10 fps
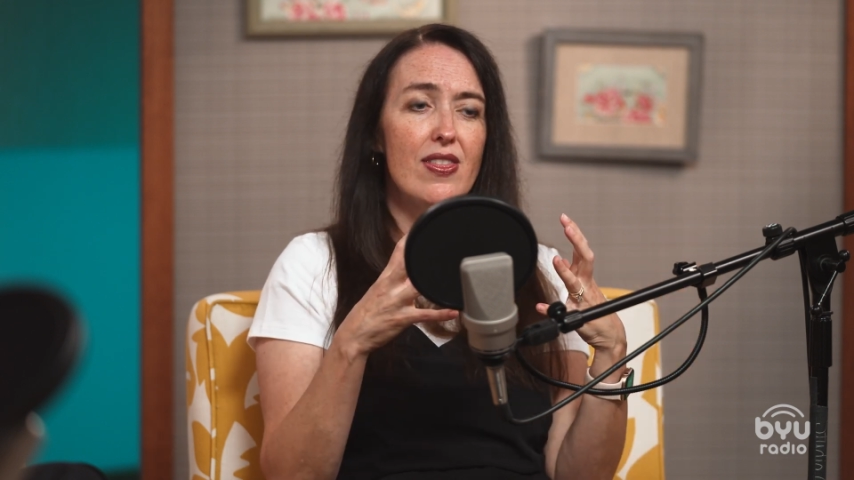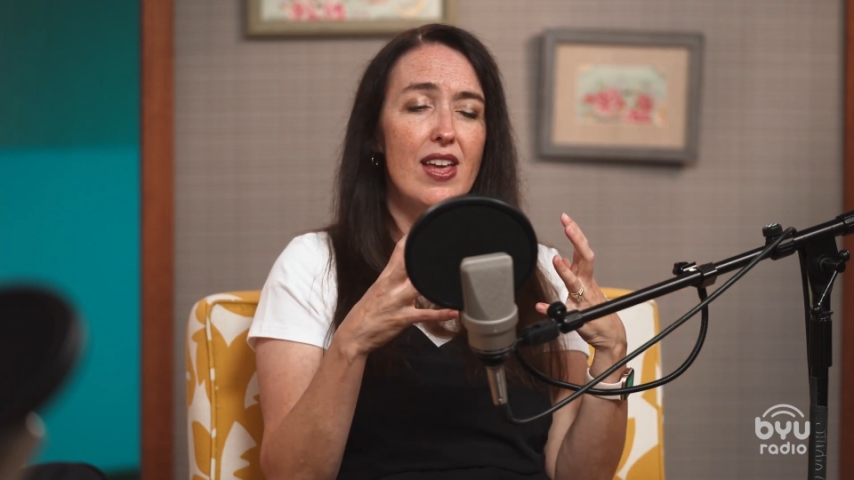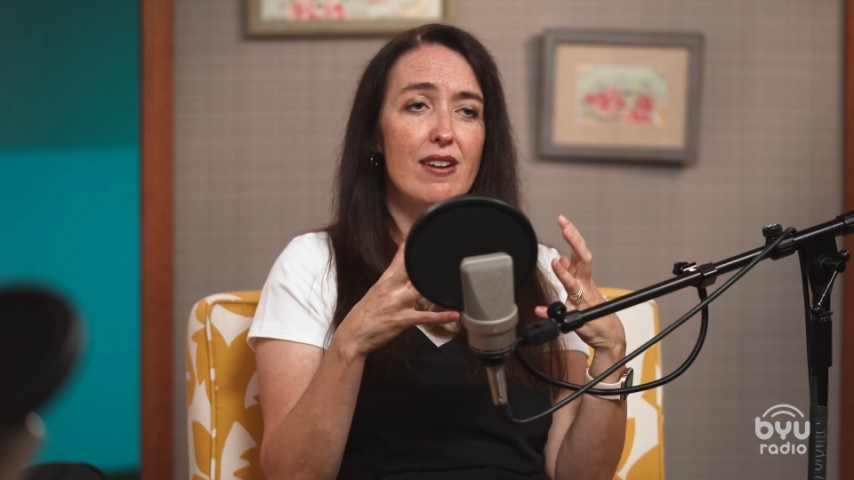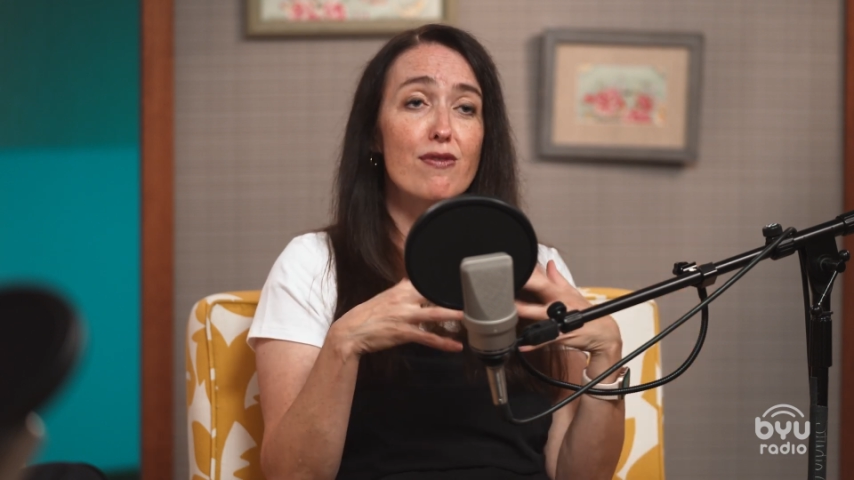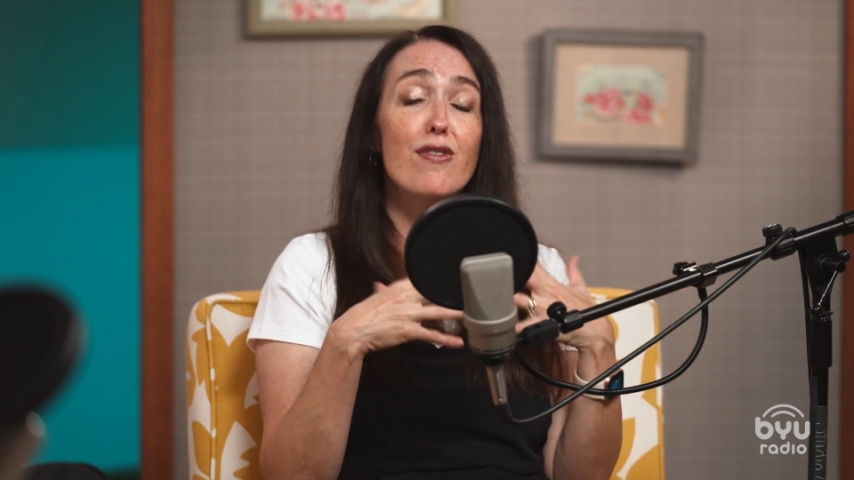and
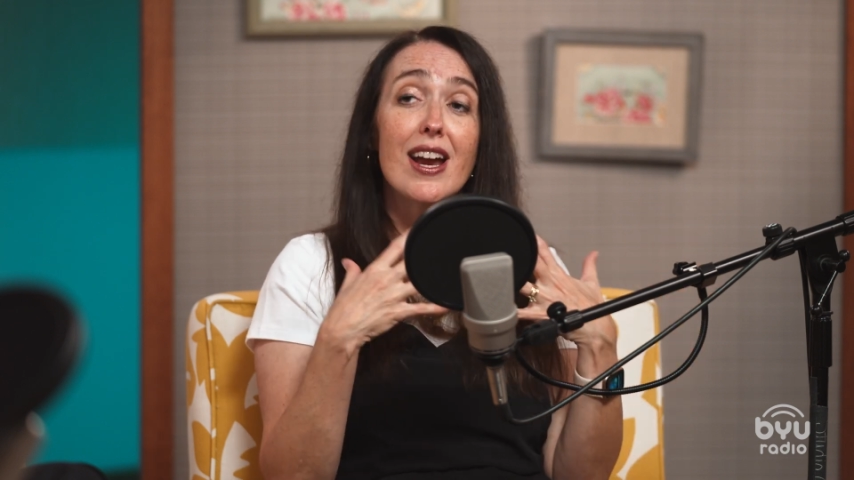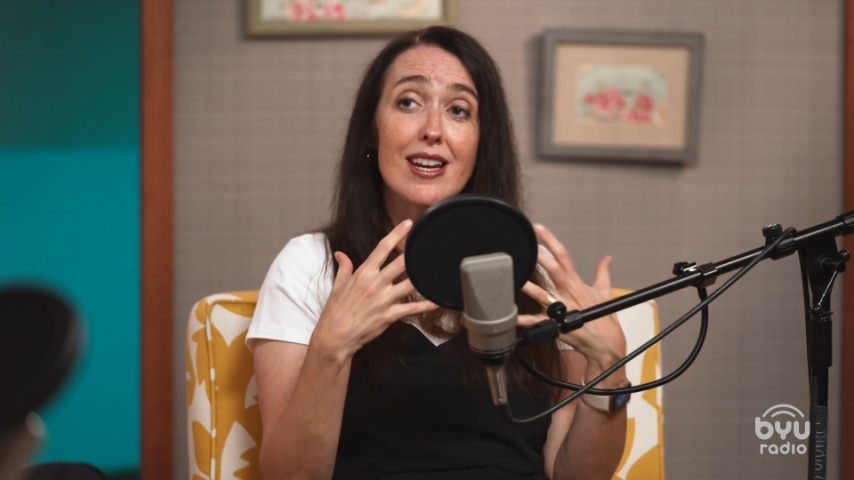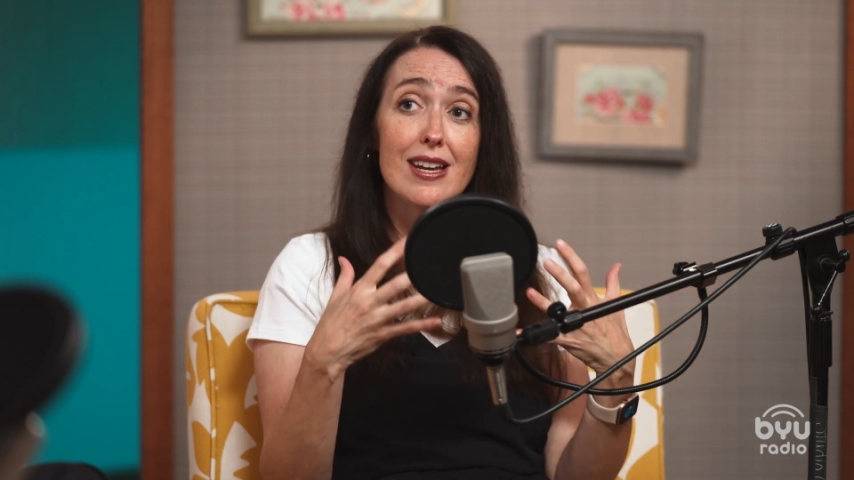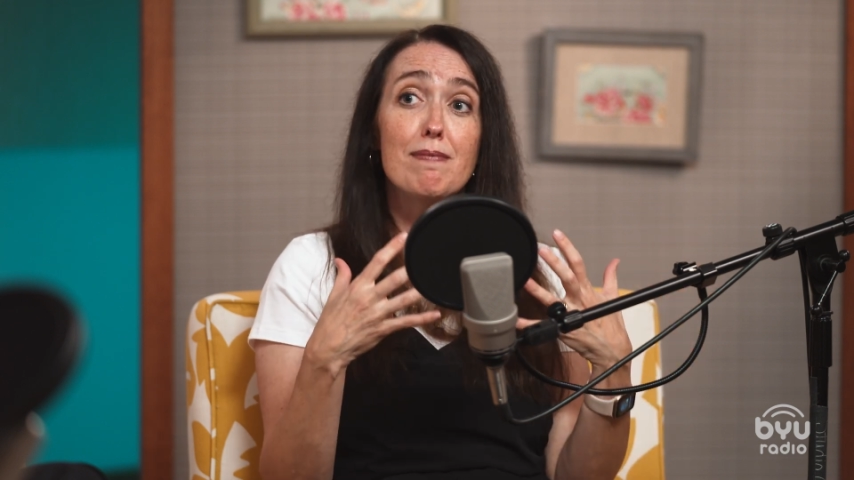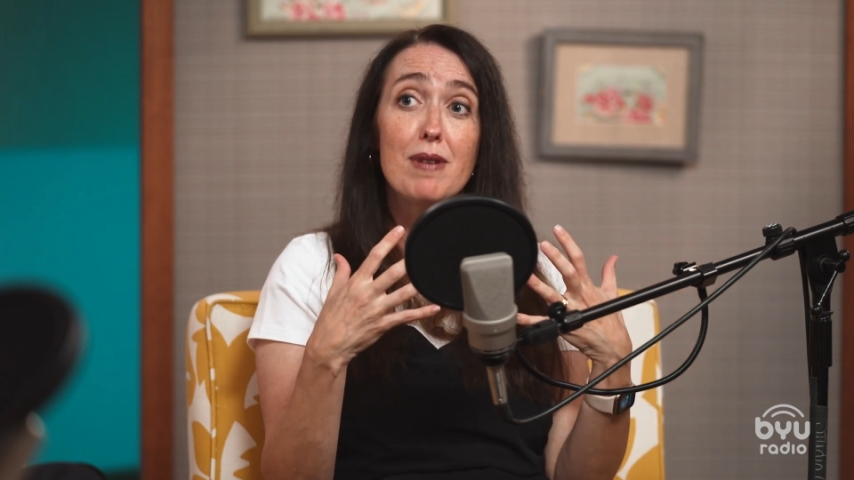then
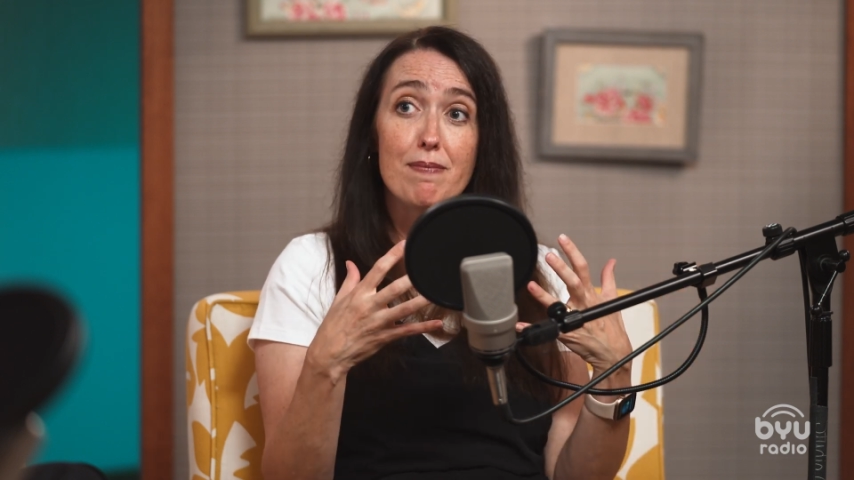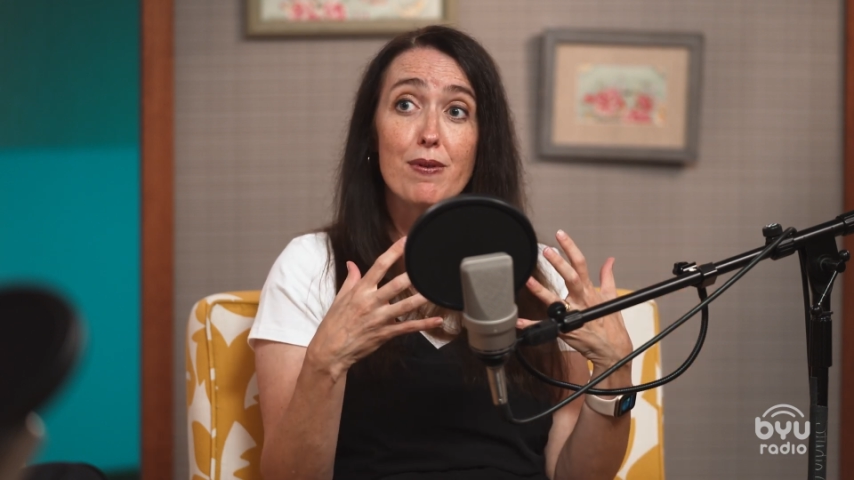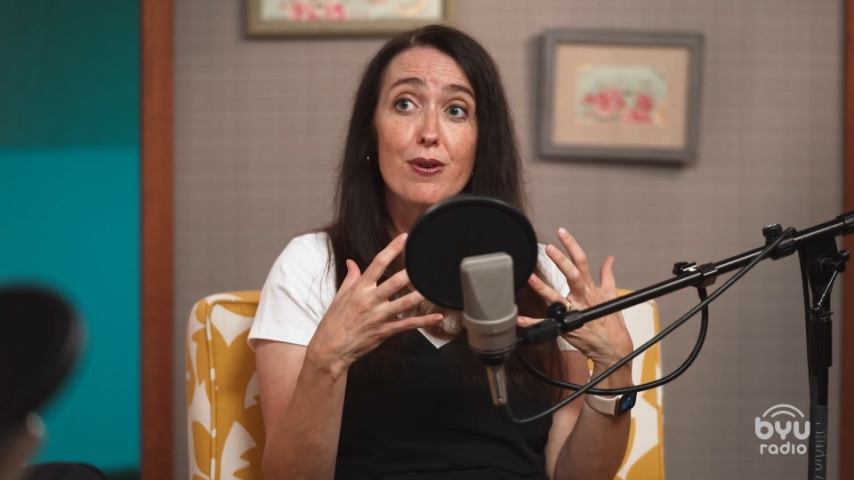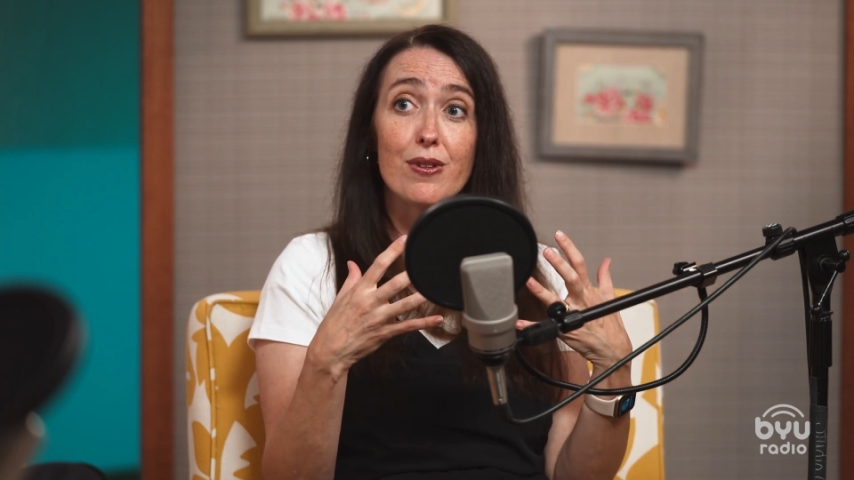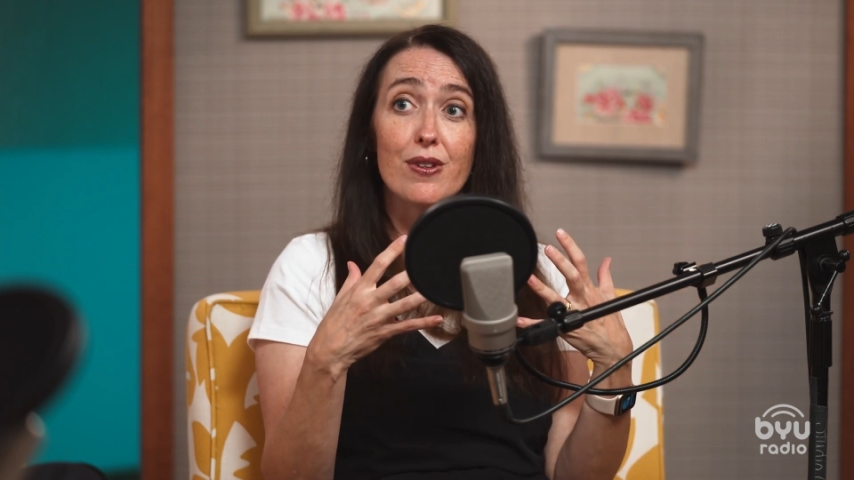finding
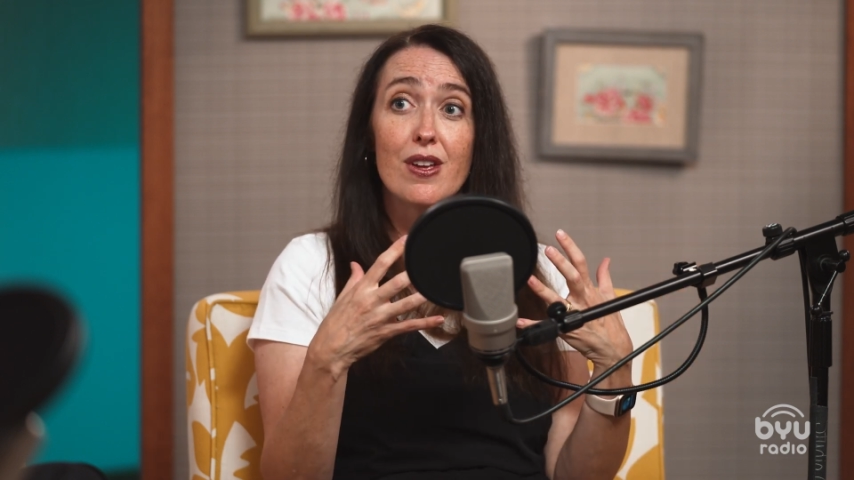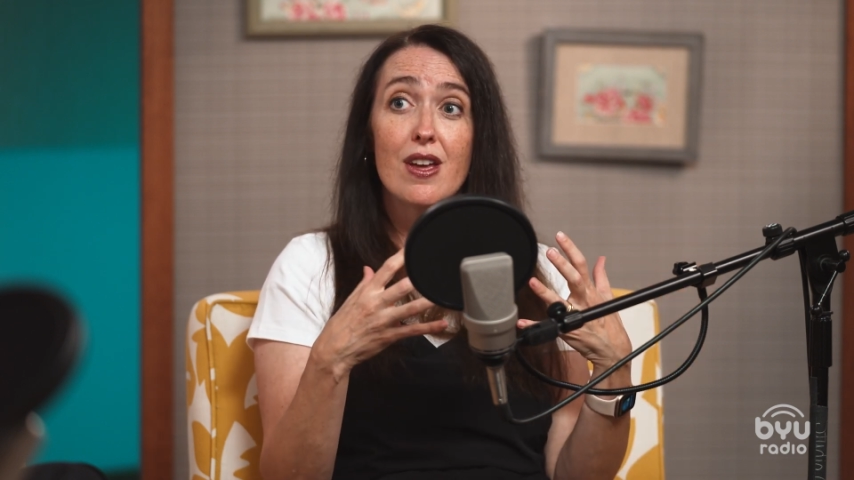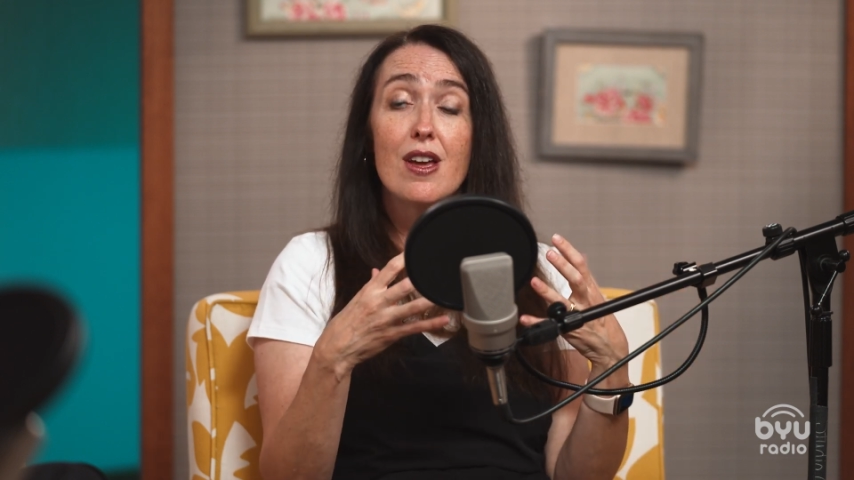people